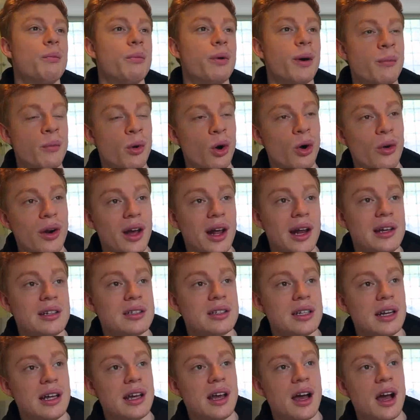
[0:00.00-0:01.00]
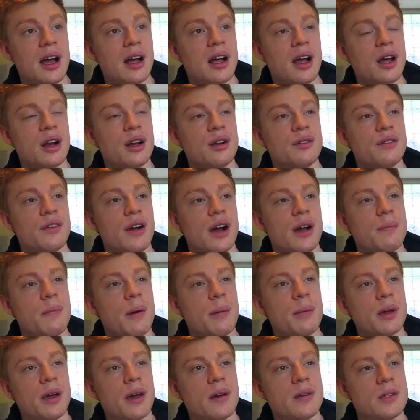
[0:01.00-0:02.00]
But more realistically, I
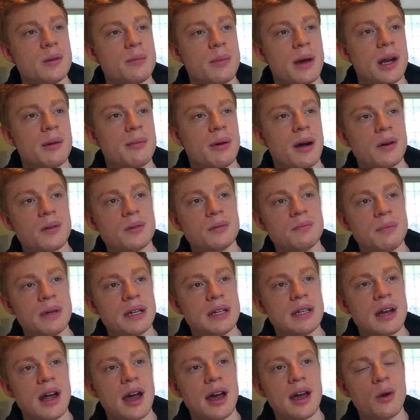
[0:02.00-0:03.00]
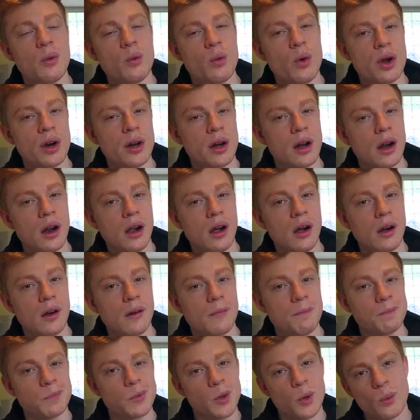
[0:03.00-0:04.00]
probably go to bed about midnight, 1
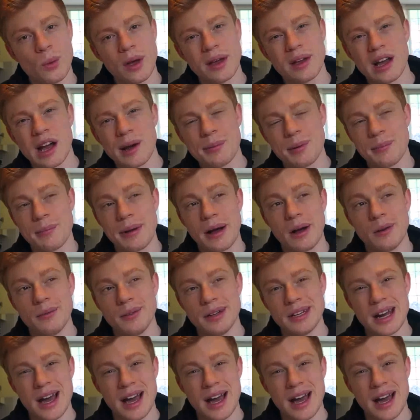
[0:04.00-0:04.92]
o'clock, wake up about